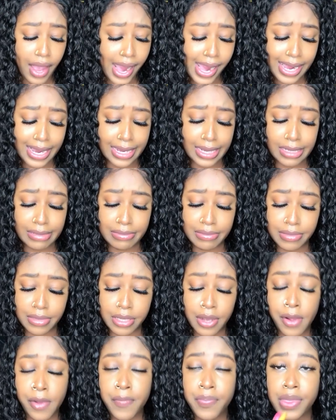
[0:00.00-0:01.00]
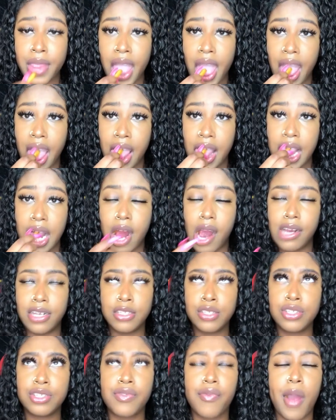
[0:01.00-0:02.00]
And
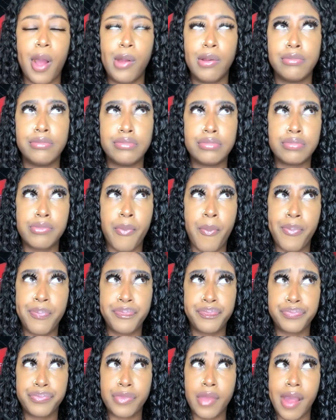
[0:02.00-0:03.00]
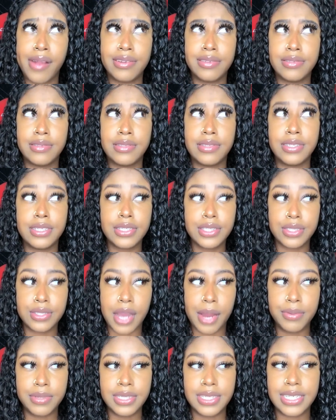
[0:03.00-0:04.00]
this was around
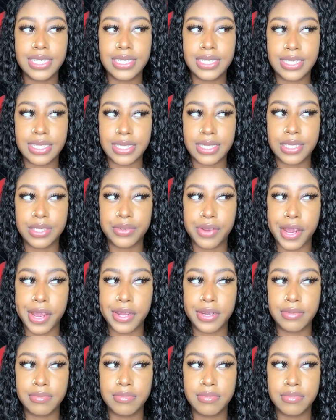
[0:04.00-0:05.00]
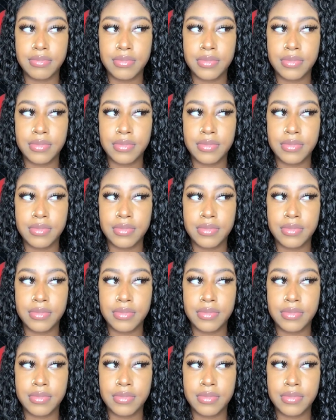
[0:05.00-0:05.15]
sixth grade.